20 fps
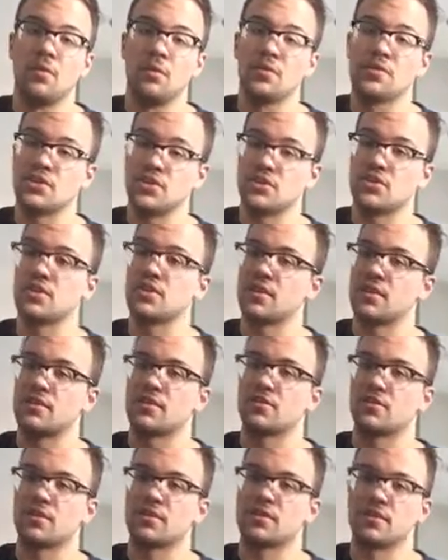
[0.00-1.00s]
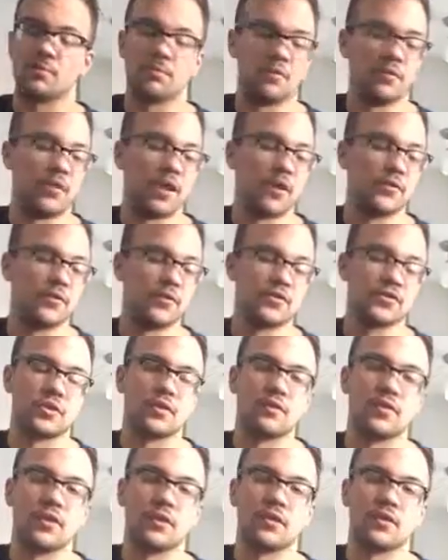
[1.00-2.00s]
which is just a sort of simplified version
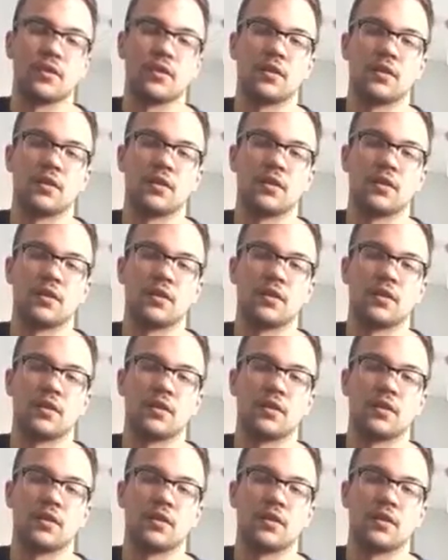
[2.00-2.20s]
of the...